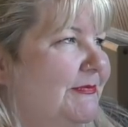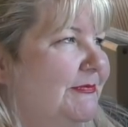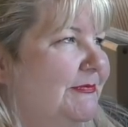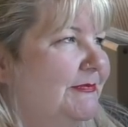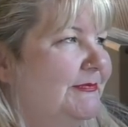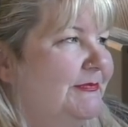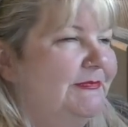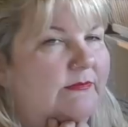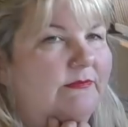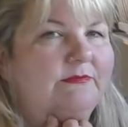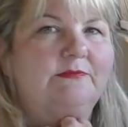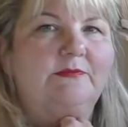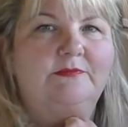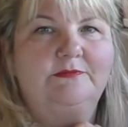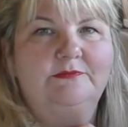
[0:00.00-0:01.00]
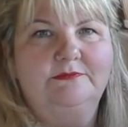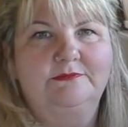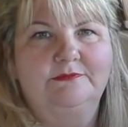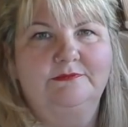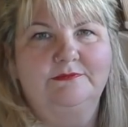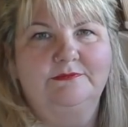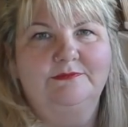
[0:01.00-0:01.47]

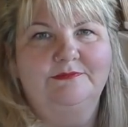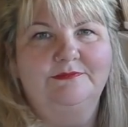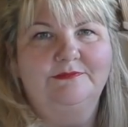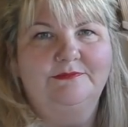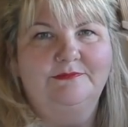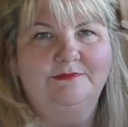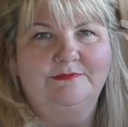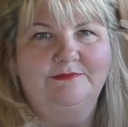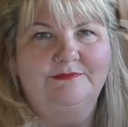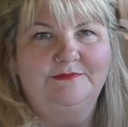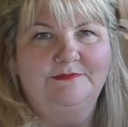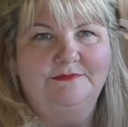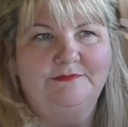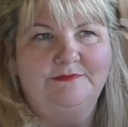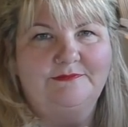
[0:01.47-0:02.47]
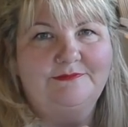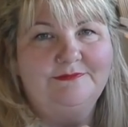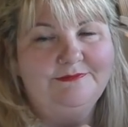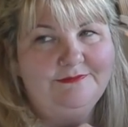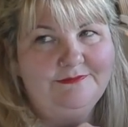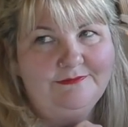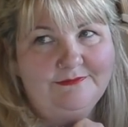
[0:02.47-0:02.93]

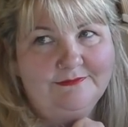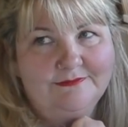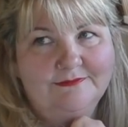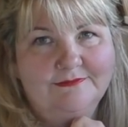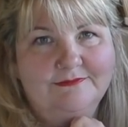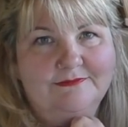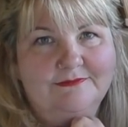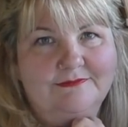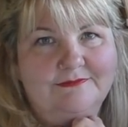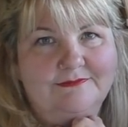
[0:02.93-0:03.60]
The person shown says nothing.